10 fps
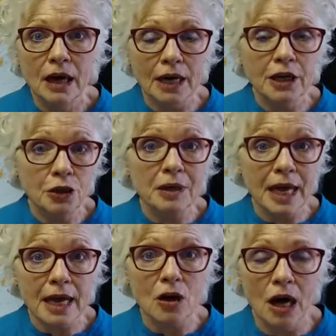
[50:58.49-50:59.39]

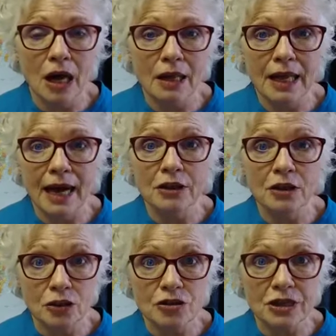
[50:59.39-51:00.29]
Q&A call on
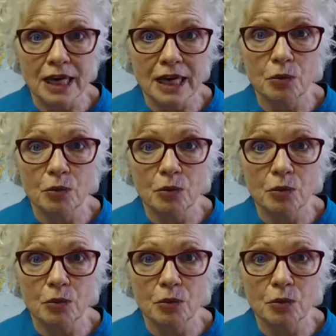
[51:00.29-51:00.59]
Thursday,